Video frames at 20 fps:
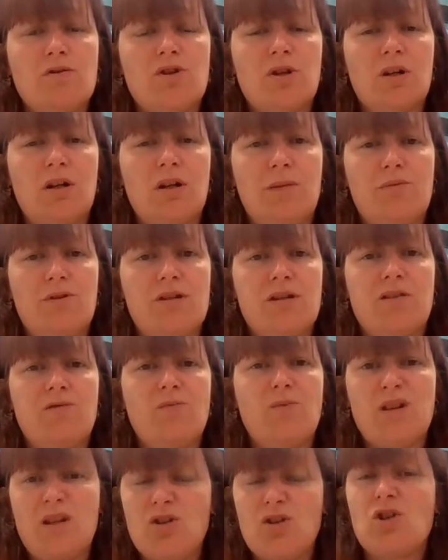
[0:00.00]
Collaborative,
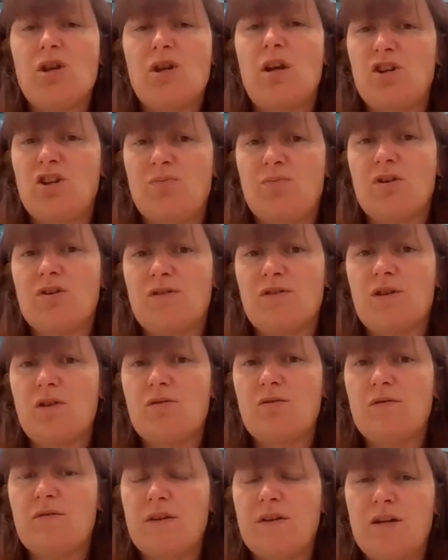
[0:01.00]
we did change because of
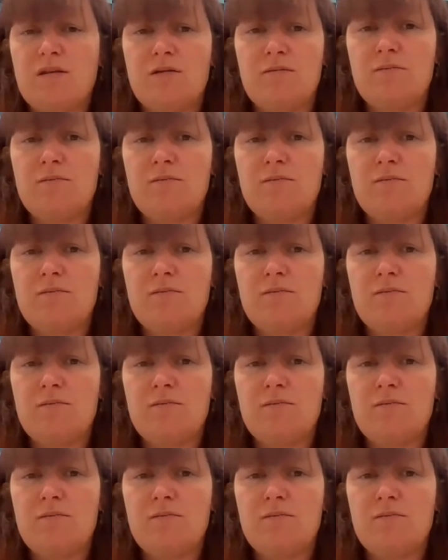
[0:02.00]
COVID.